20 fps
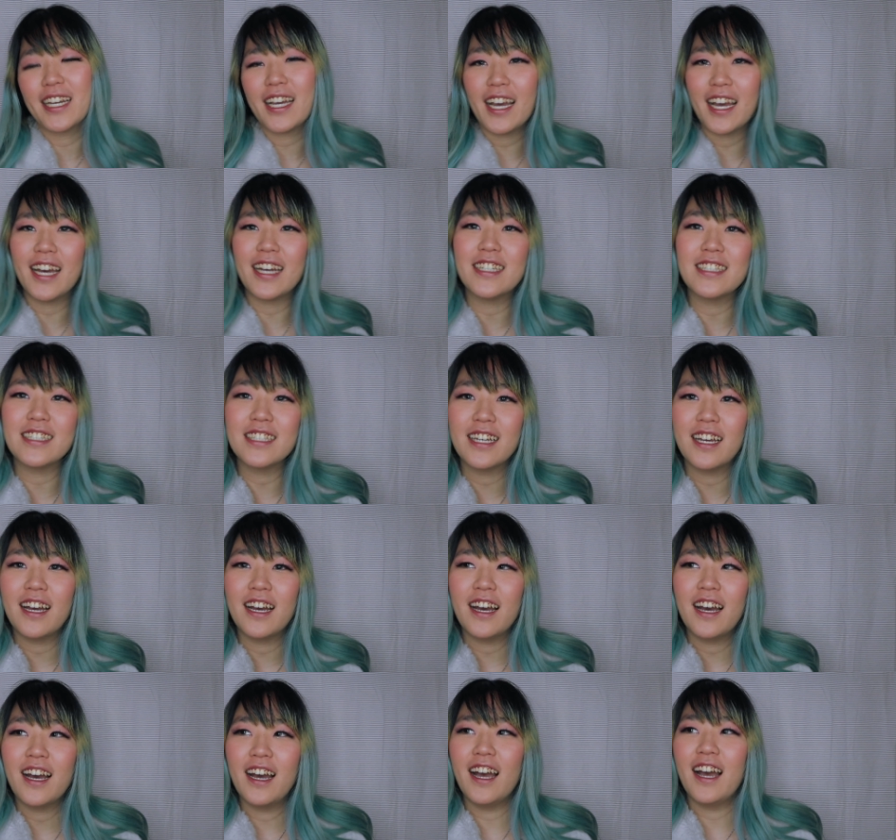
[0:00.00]
And
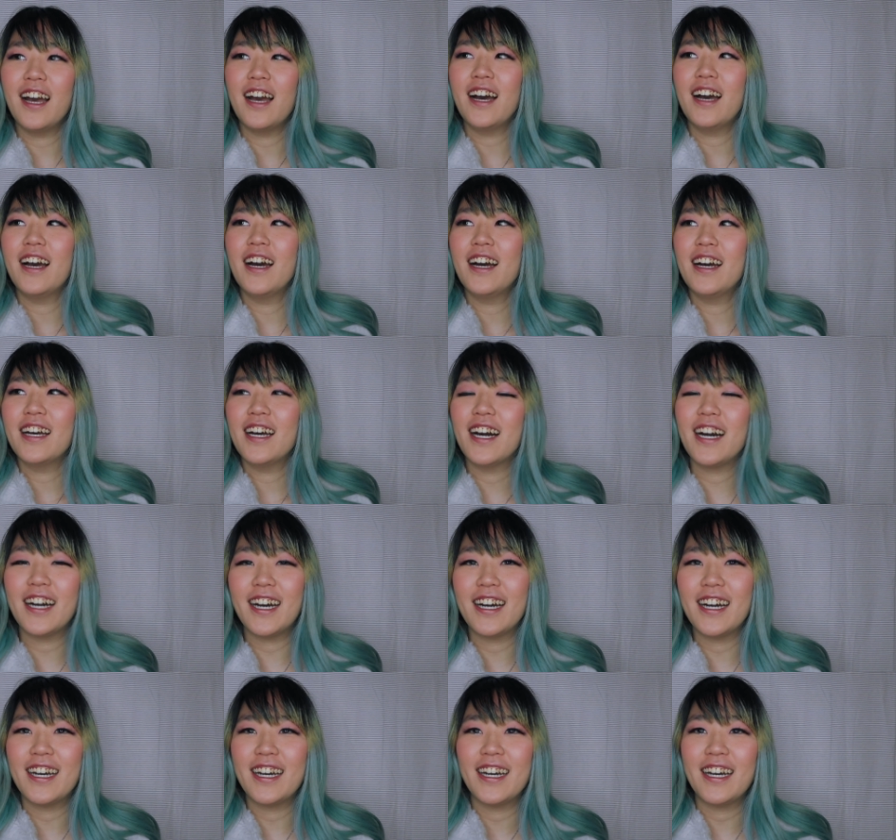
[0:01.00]

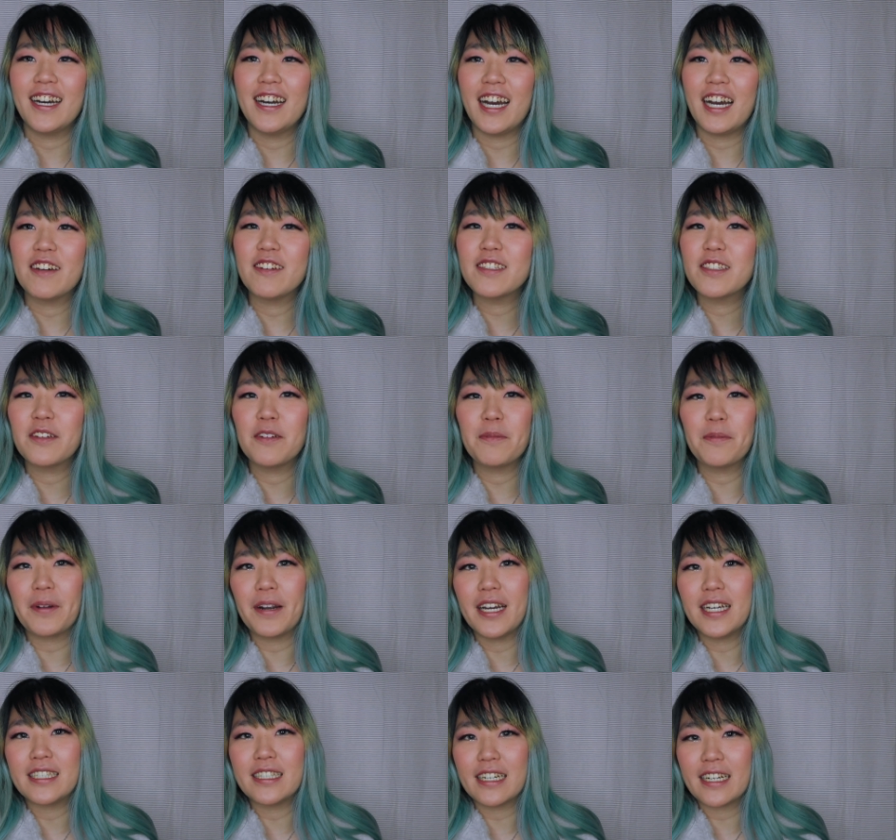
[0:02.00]
ah, I was so
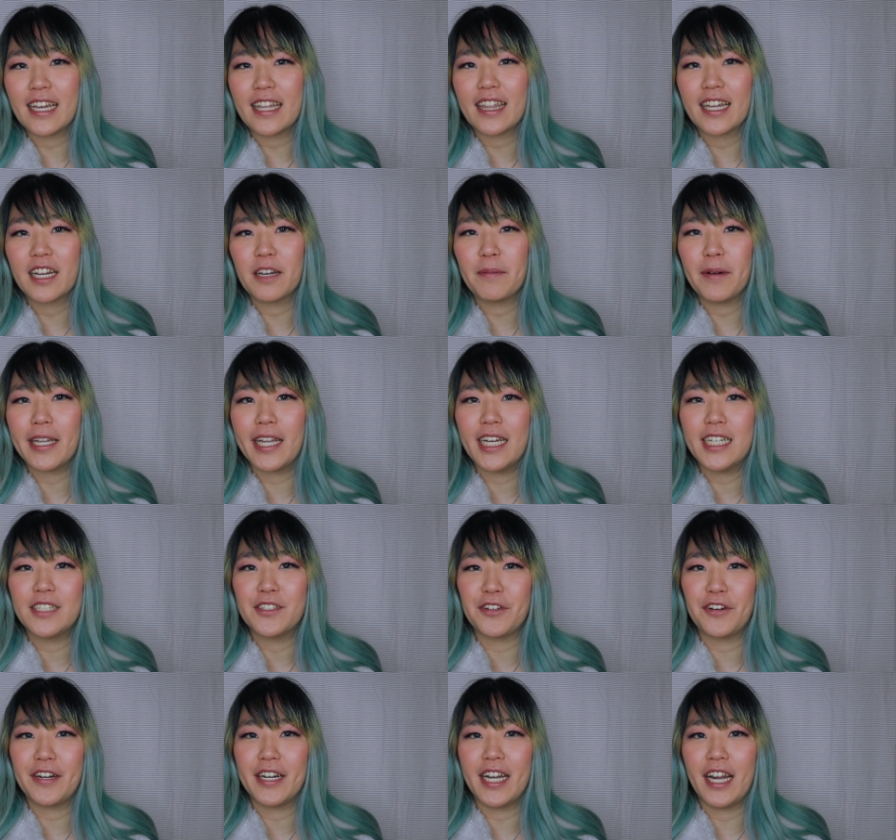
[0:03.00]
impressed and I think about that
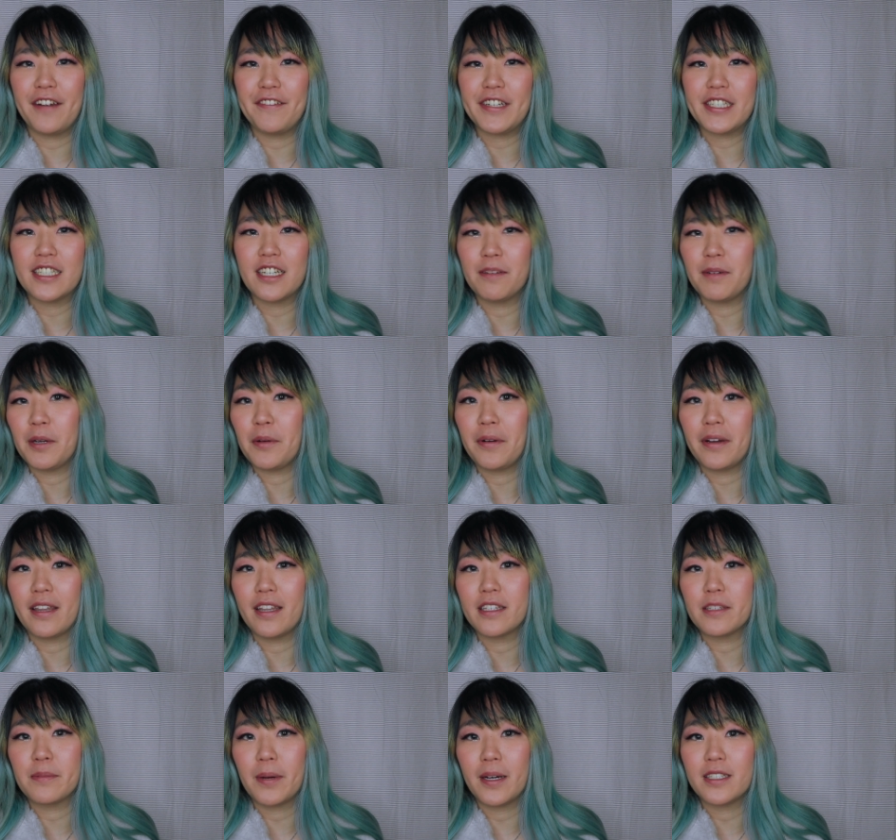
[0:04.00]
story every time I wear
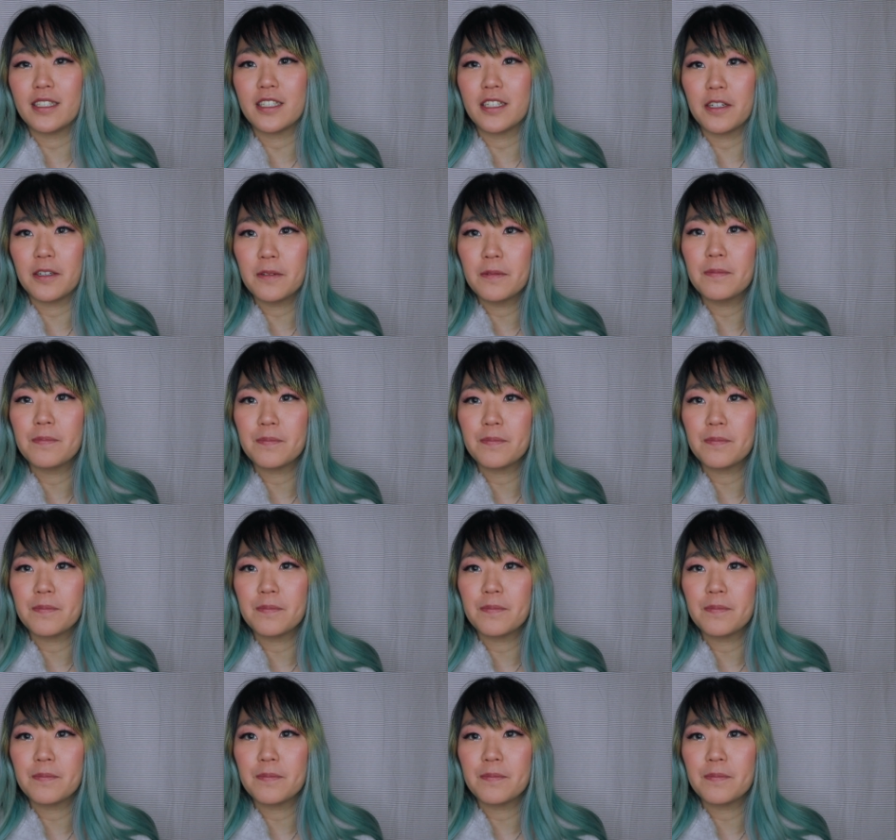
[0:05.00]
this poncho.